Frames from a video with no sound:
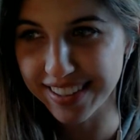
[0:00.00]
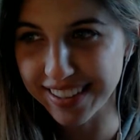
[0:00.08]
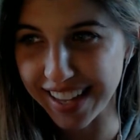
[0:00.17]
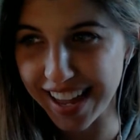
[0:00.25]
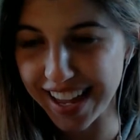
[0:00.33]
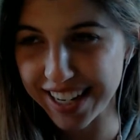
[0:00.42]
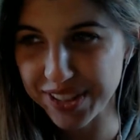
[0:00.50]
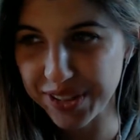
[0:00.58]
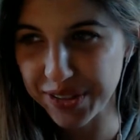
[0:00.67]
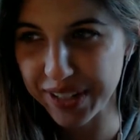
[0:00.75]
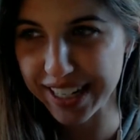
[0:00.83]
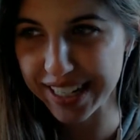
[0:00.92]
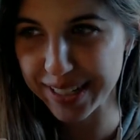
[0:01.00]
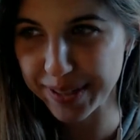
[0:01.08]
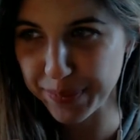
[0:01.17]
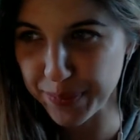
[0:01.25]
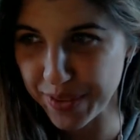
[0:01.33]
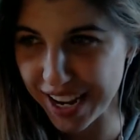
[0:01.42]
Hi, Tony.
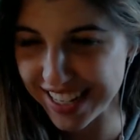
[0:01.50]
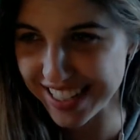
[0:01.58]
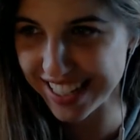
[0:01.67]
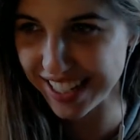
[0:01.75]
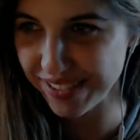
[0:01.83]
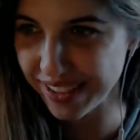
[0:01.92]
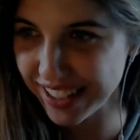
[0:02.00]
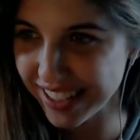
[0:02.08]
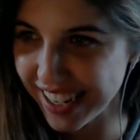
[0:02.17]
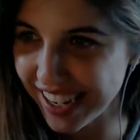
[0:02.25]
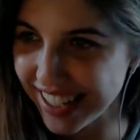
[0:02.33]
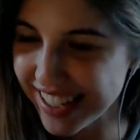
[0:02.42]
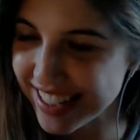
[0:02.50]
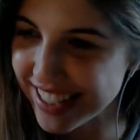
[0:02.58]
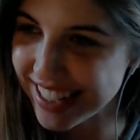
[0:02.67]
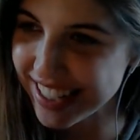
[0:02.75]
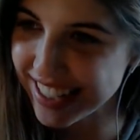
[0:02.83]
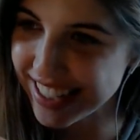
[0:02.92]
Hi, Steven. Hi,
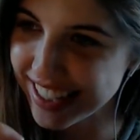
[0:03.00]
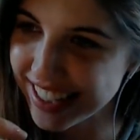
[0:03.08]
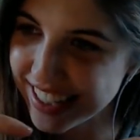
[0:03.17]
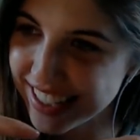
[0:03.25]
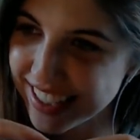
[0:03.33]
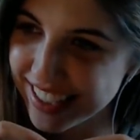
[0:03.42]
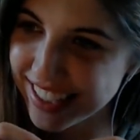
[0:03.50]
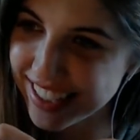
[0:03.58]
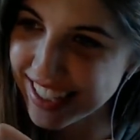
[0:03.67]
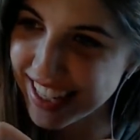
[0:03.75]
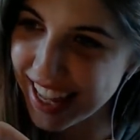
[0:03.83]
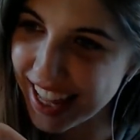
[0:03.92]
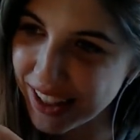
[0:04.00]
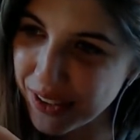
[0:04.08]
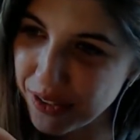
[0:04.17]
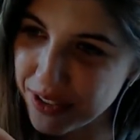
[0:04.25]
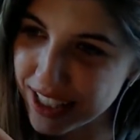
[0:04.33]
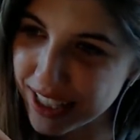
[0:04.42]
Izzy. Hello,
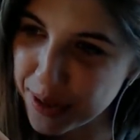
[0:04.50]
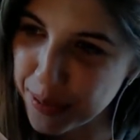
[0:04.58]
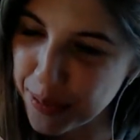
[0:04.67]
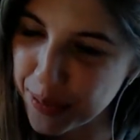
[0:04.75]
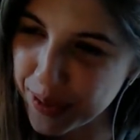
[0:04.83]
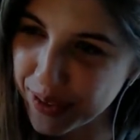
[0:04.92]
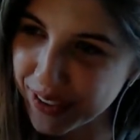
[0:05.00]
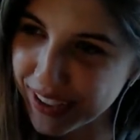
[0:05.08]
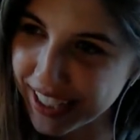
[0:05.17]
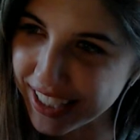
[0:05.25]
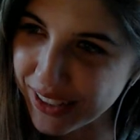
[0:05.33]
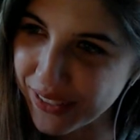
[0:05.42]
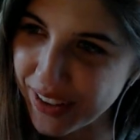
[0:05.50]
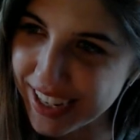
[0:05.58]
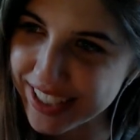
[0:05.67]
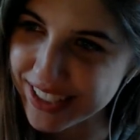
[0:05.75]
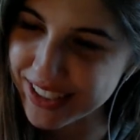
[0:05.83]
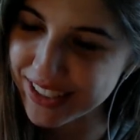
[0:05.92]
Philip. Hello,
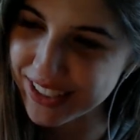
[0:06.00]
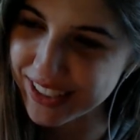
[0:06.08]
Aster.